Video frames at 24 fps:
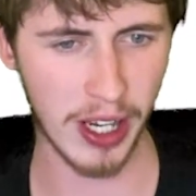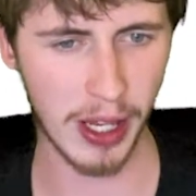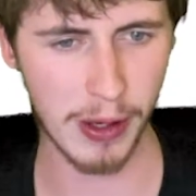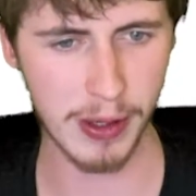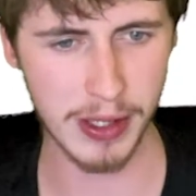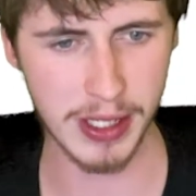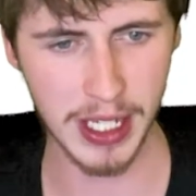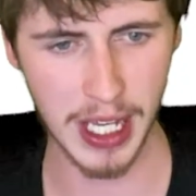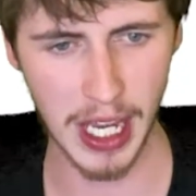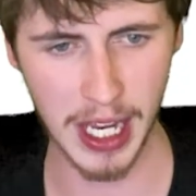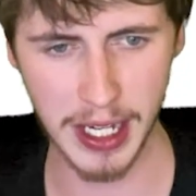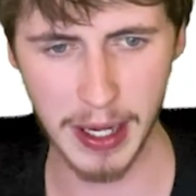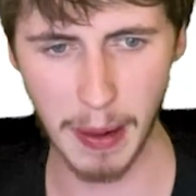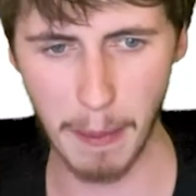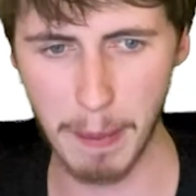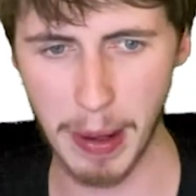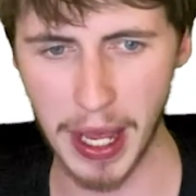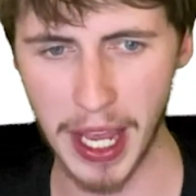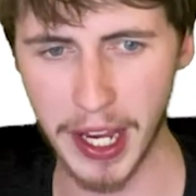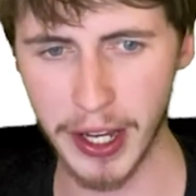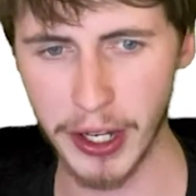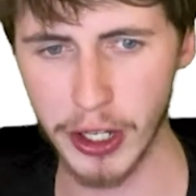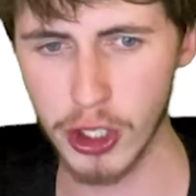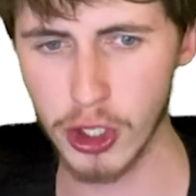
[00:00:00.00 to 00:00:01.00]
He was down to
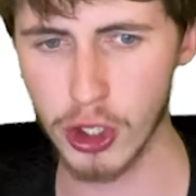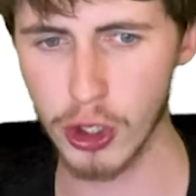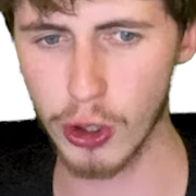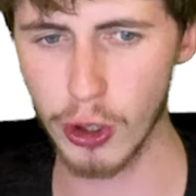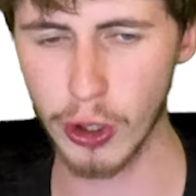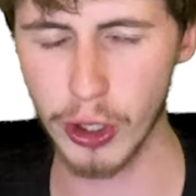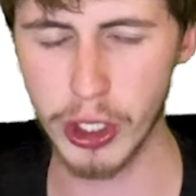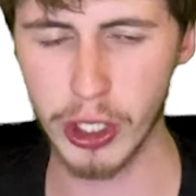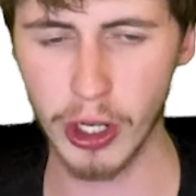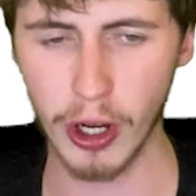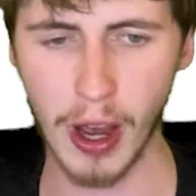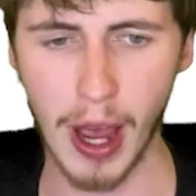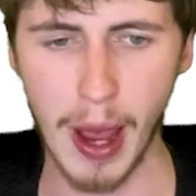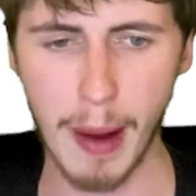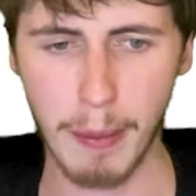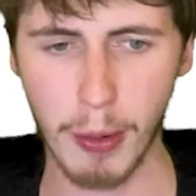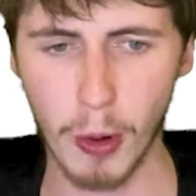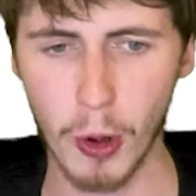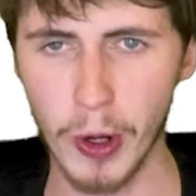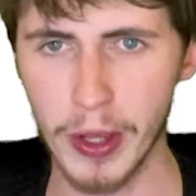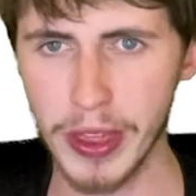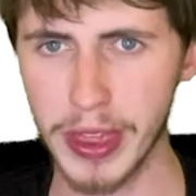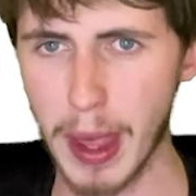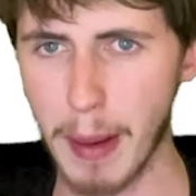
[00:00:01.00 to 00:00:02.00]
bang. Sure, Tai
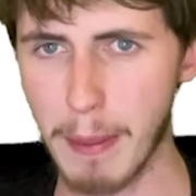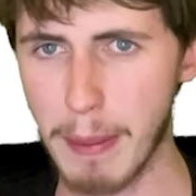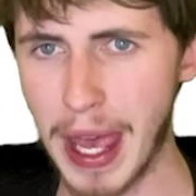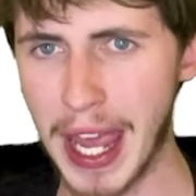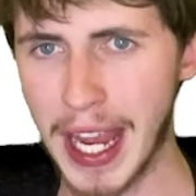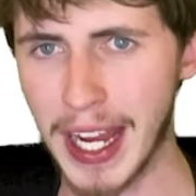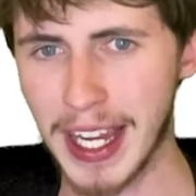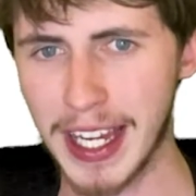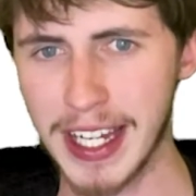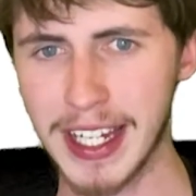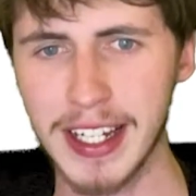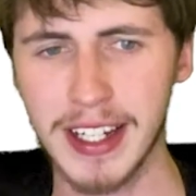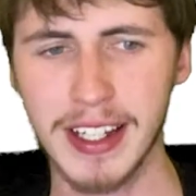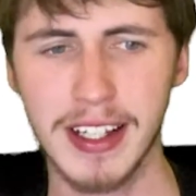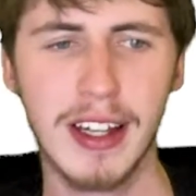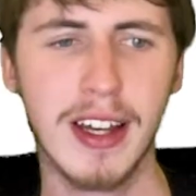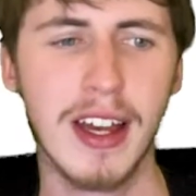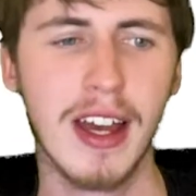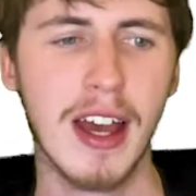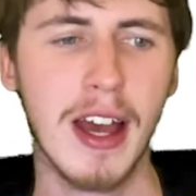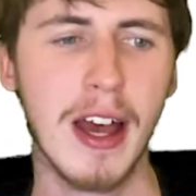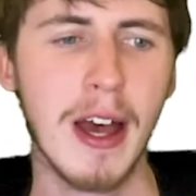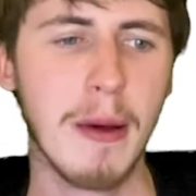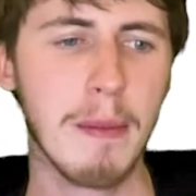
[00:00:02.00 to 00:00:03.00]
brought the banging,
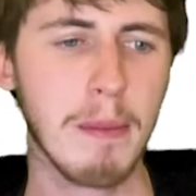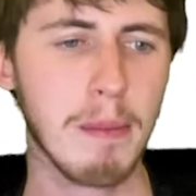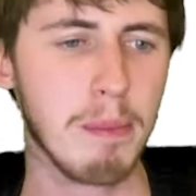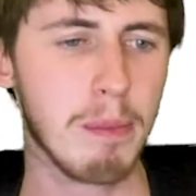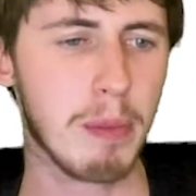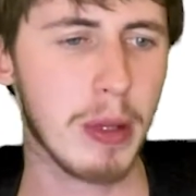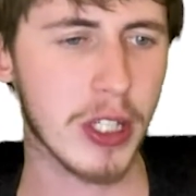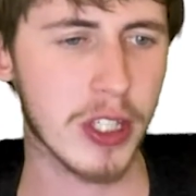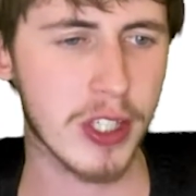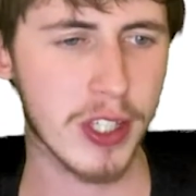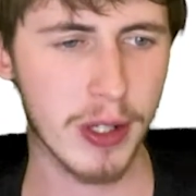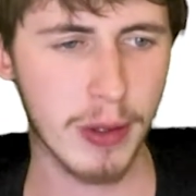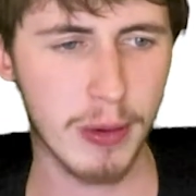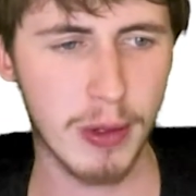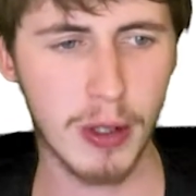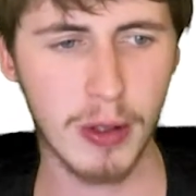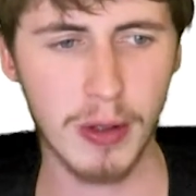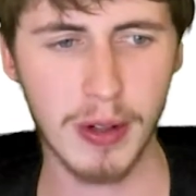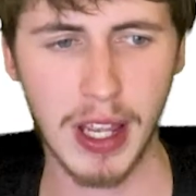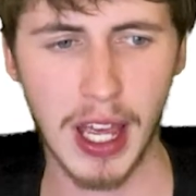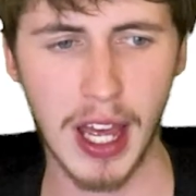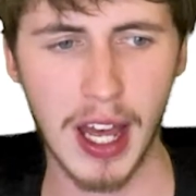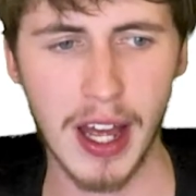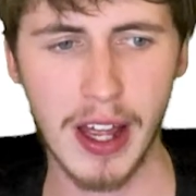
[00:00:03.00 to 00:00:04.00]
but Ciryl
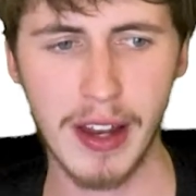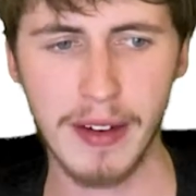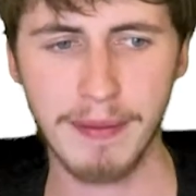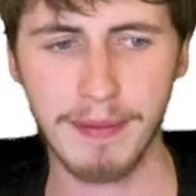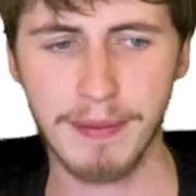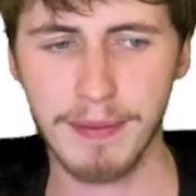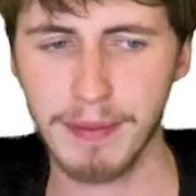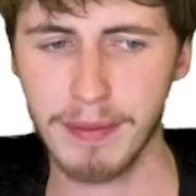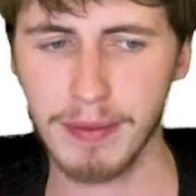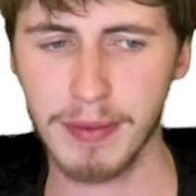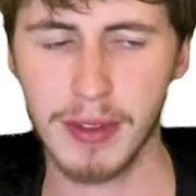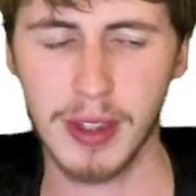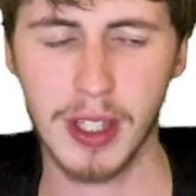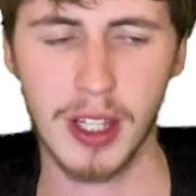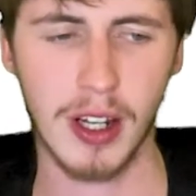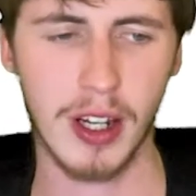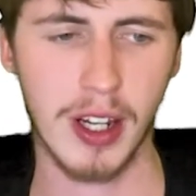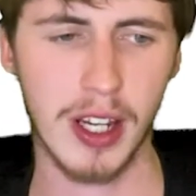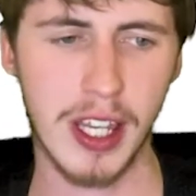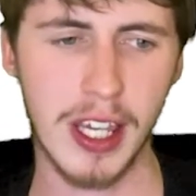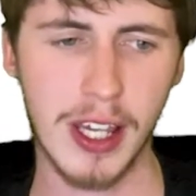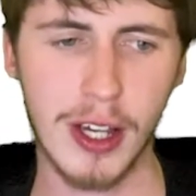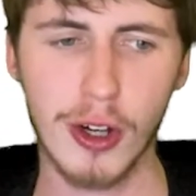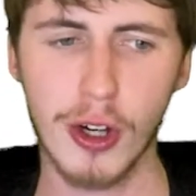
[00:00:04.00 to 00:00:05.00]
Gane, you know,
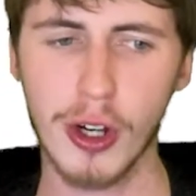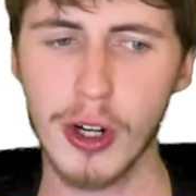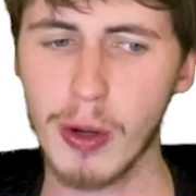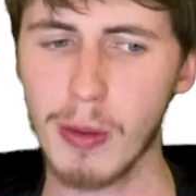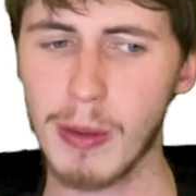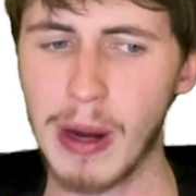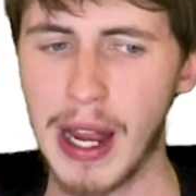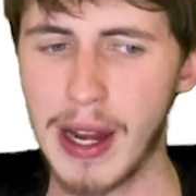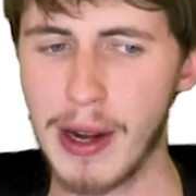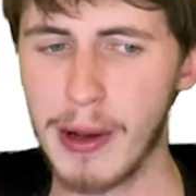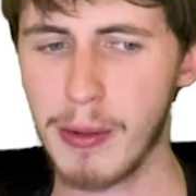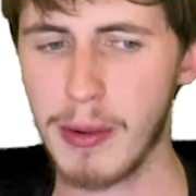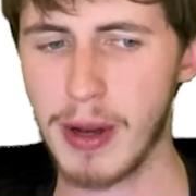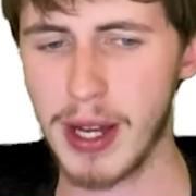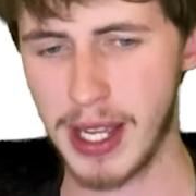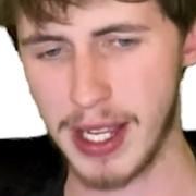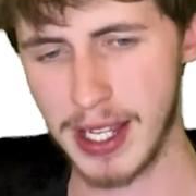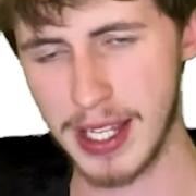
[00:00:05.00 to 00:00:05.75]
he could have ran away.